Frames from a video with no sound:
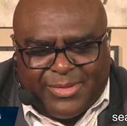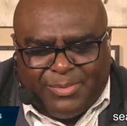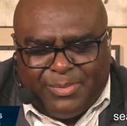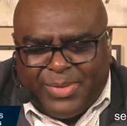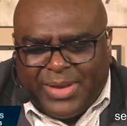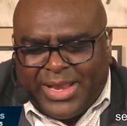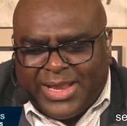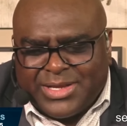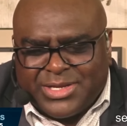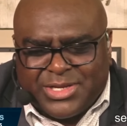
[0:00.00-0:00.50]

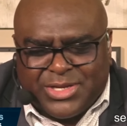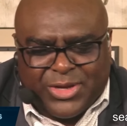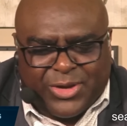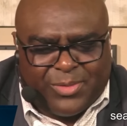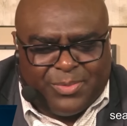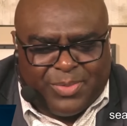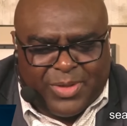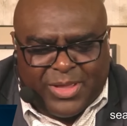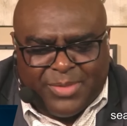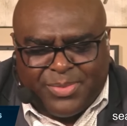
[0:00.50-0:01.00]
Bless your
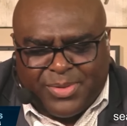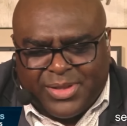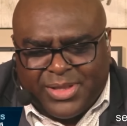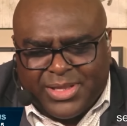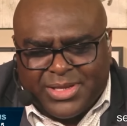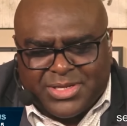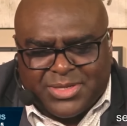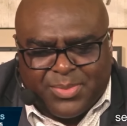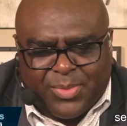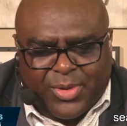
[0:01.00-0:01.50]
people
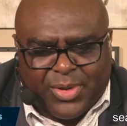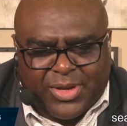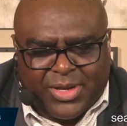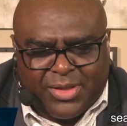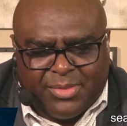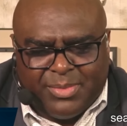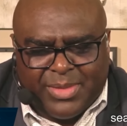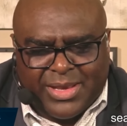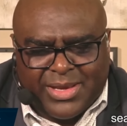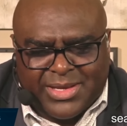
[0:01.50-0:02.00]
this morning.
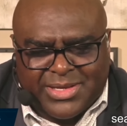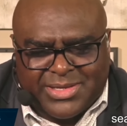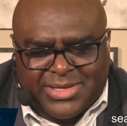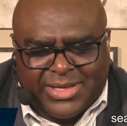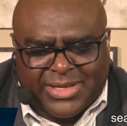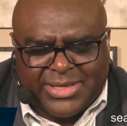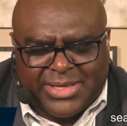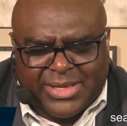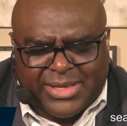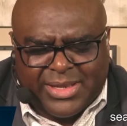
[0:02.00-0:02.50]

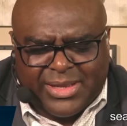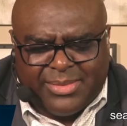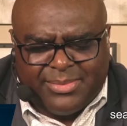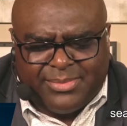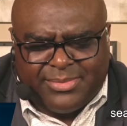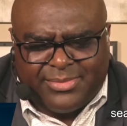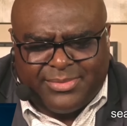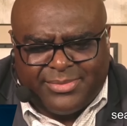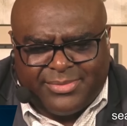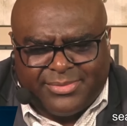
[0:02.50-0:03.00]
Minister to them.
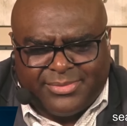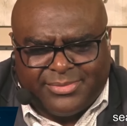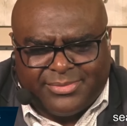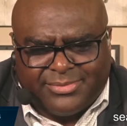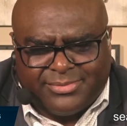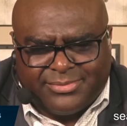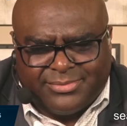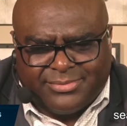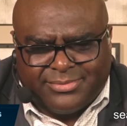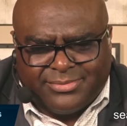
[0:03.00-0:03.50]

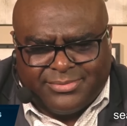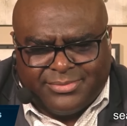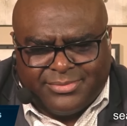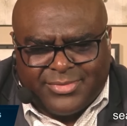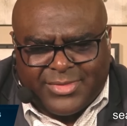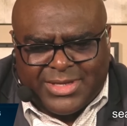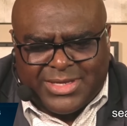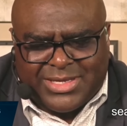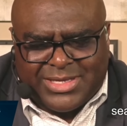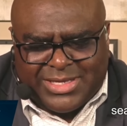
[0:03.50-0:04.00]

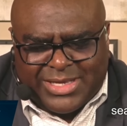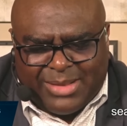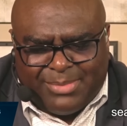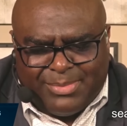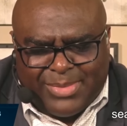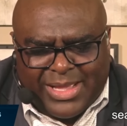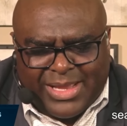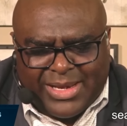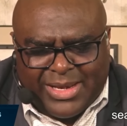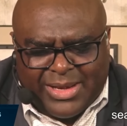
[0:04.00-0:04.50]

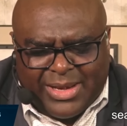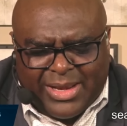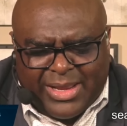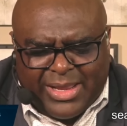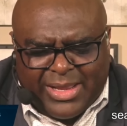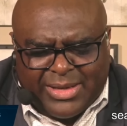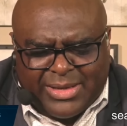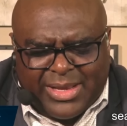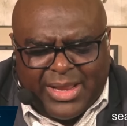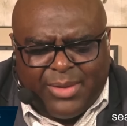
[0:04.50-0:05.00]
Somebody
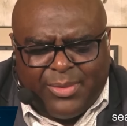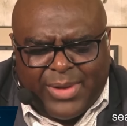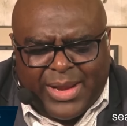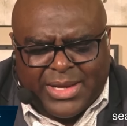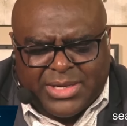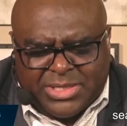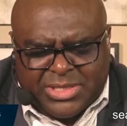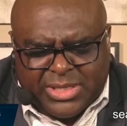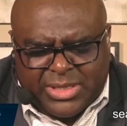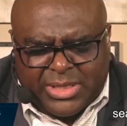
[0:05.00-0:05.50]
need
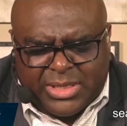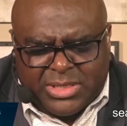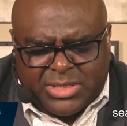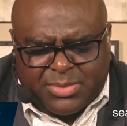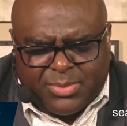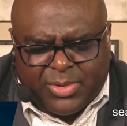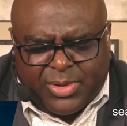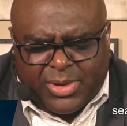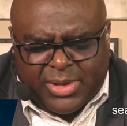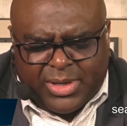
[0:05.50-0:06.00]
direction this
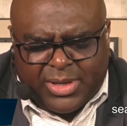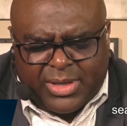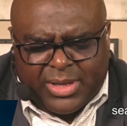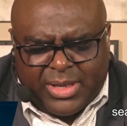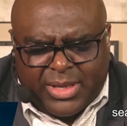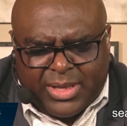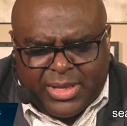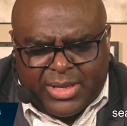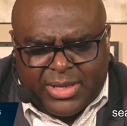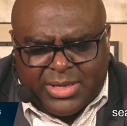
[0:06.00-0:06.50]
morning.
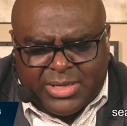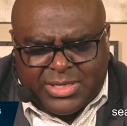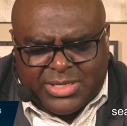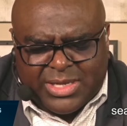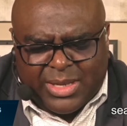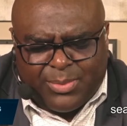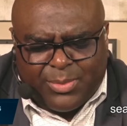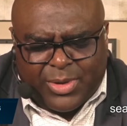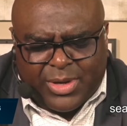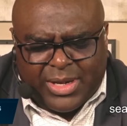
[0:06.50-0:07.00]

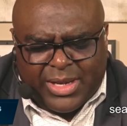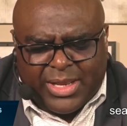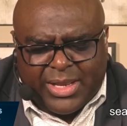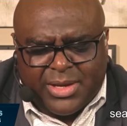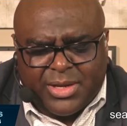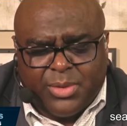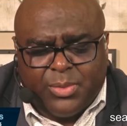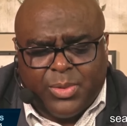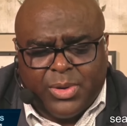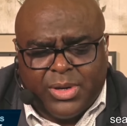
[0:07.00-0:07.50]
Someone need
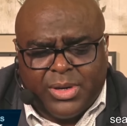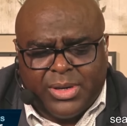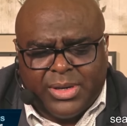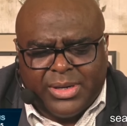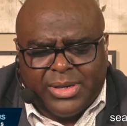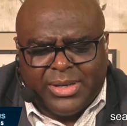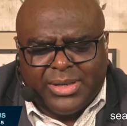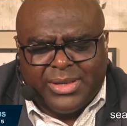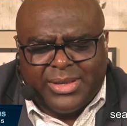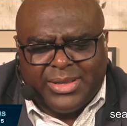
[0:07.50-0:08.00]
a
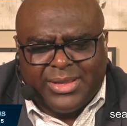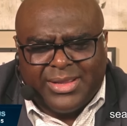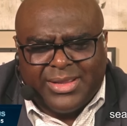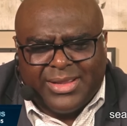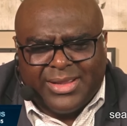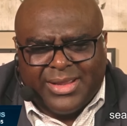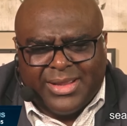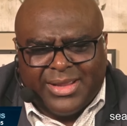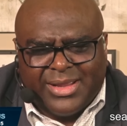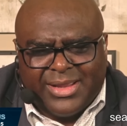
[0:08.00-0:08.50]
word.
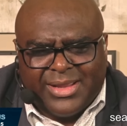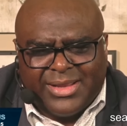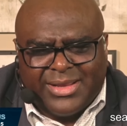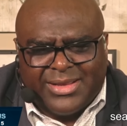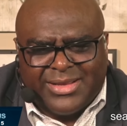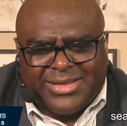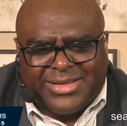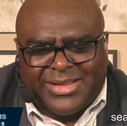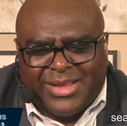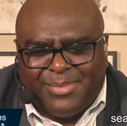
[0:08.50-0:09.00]

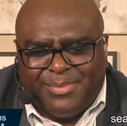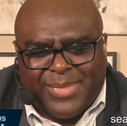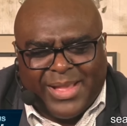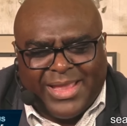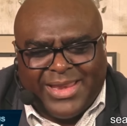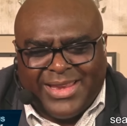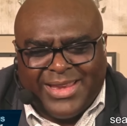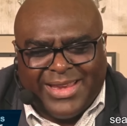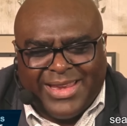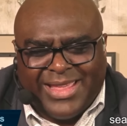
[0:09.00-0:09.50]

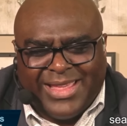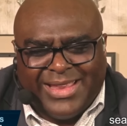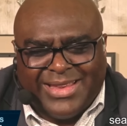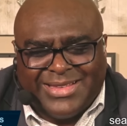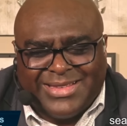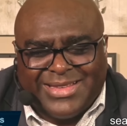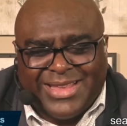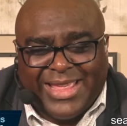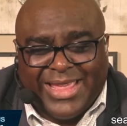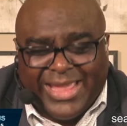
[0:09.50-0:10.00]
Somebody
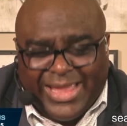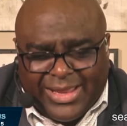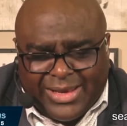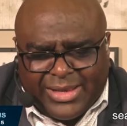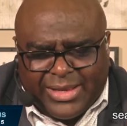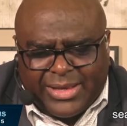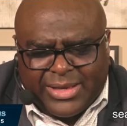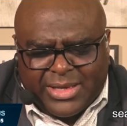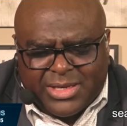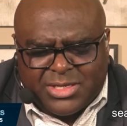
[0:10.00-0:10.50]
needs
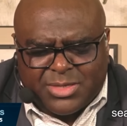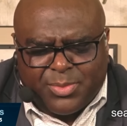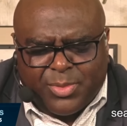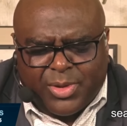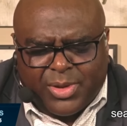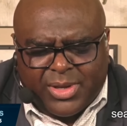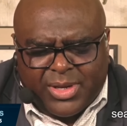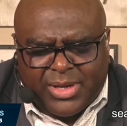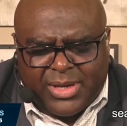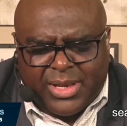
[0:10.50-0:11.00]
healing this
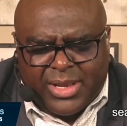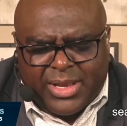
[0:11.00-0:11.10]
morning.